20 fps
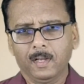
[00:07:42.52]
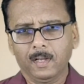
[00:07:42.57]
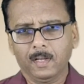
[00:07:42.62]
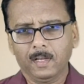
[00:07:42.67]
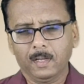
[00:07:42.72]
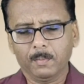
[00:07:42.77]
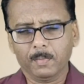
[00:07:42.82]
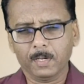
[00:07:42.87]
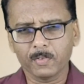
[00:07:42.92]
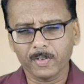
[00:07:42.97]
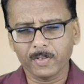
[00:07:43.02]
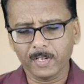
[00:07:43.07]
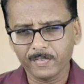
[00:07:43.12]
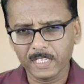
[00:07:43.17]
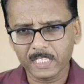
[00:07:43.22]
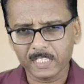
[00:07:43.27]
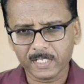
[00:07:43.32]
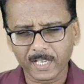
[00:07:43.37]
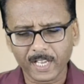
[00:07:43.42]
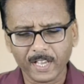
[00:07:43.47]
But when
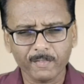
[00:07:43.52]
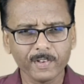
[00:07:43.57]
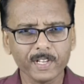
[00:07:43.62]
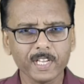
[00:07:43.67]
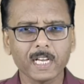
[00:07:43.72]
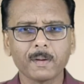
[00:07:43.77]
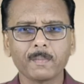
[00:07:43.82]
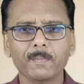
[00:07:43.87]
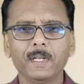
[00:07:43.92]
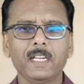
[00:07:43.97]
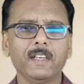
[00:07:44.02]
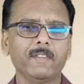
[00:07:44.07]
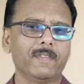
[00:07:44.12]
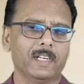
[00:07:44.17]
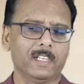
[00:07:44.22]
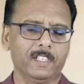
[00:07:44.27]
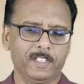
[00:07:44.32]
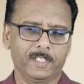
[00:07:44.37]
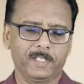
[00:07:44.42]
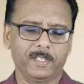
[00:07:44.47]
we say we are
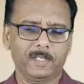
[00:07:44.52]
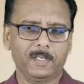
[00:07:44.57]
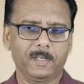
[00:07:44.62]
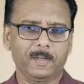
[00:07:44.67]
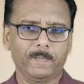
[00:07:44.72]
believers,